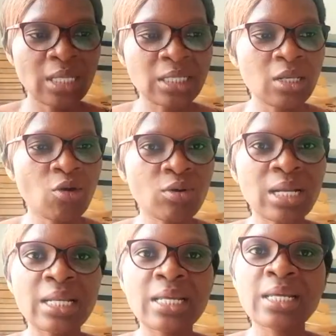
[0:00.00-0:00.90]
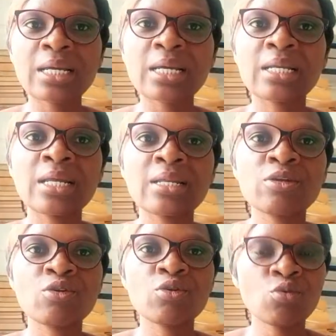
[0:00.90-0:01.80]
click on the link and then
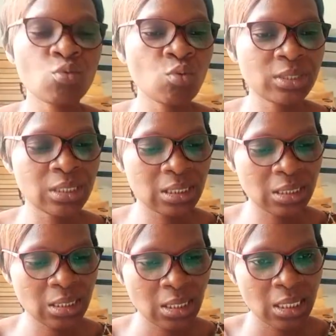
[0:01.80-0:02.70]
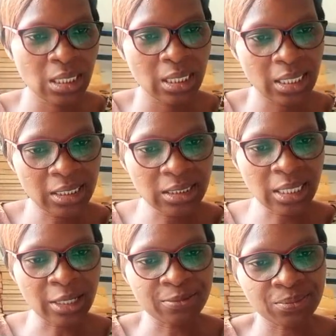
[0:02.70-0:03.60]
you watch it. It is
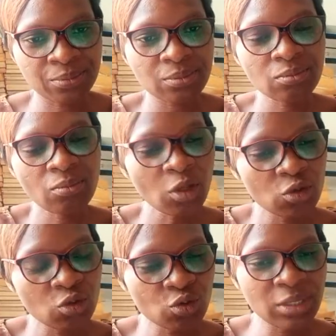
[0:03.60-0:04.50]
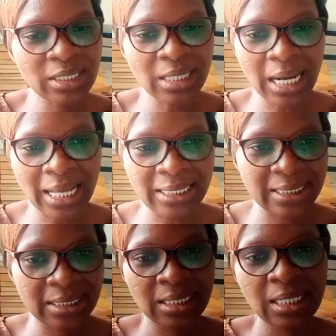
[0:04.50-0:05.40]
there. So today's
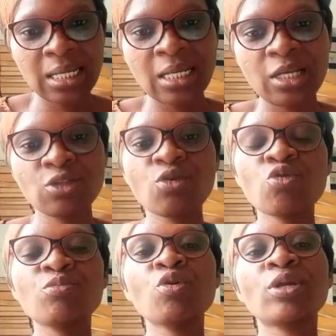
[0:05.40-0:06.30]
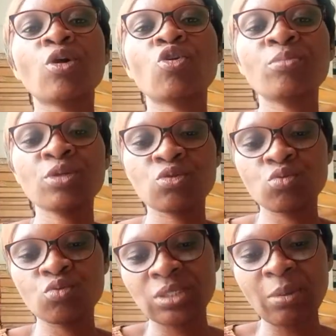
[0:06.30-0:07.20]
class is going to be on economic
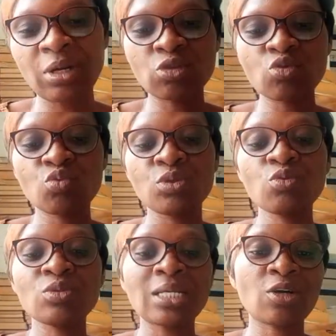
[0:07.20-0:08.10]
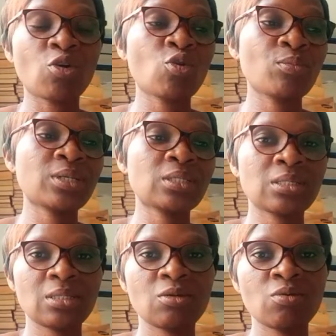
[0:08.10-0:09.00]
tools, some of the tools we use as
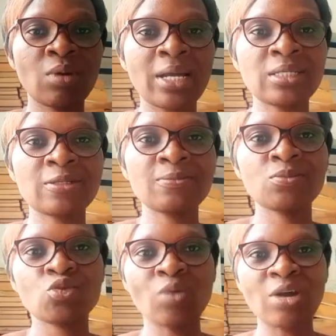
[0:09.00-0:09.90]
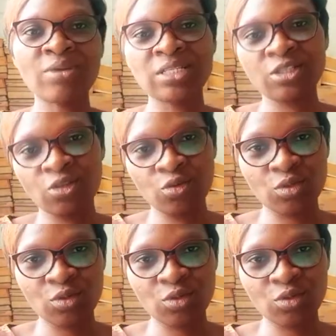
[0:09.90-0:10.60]
economics, right, to address issues.